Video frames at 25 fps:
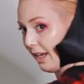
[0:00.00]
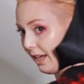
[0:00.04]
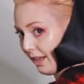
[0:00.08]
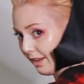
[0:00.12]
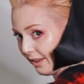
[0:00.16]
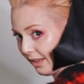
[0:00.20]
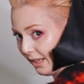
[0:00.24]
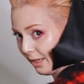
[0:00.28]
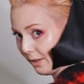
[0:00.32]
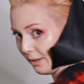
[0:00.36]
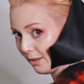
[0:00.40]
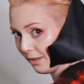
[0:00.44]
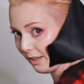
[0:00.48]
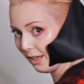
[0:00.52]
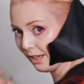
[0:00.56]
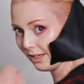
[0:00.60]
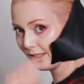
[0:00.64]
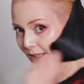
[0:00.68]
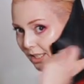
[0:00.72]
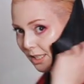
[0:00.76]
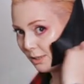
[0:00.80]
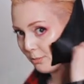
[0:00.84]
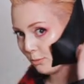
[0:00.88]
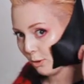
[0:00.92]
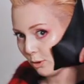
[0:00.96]
and then I
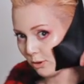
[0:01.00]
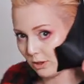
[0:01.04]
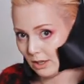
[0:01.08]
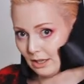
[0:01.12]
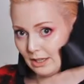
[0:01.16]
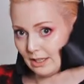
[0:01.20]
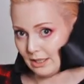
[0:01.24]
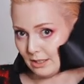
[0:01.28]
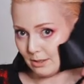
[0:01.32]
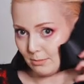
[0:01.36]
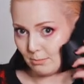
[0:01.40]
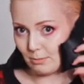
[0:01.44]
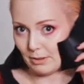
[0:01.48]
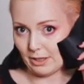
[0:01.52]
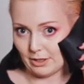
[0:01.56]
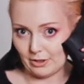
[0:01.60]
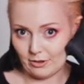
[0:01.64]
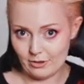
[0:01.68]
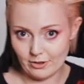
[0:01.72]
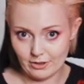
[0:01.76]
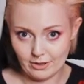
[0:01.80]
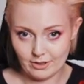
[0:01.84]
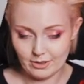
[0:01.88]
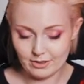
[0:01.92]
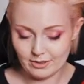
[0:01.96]
can model it
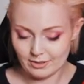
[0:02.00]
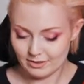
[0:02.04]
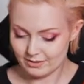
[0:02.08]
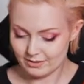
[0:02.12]
better.